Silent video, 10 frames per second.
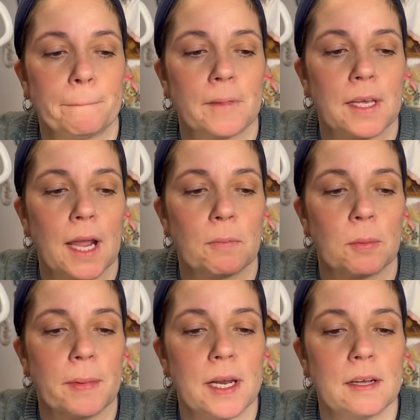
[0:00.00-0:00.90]
The camera
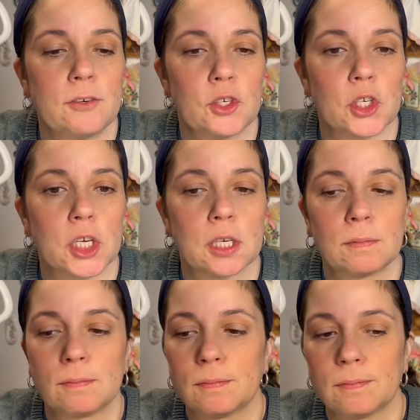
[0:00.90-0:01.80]
might have shook
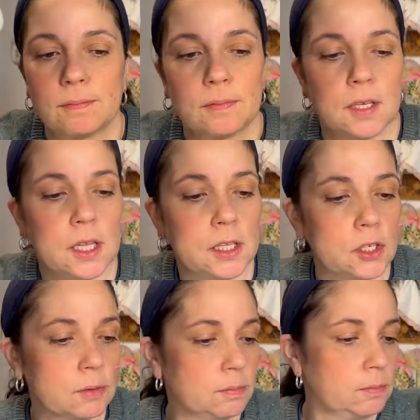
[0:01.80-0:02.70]
a
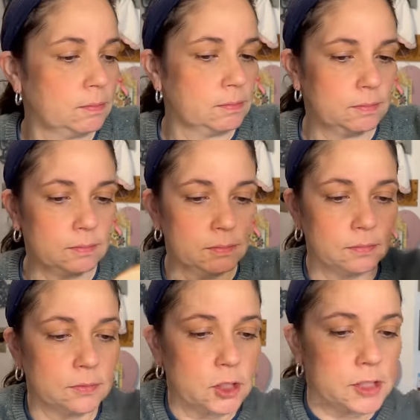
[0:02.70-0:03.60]
little
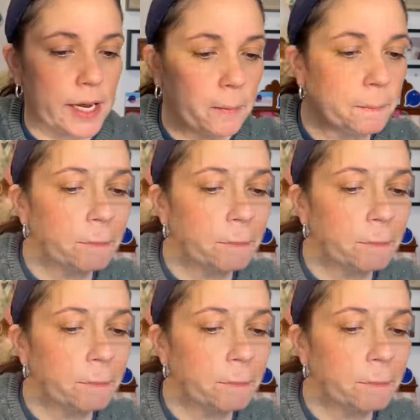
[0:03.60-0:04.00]
just now.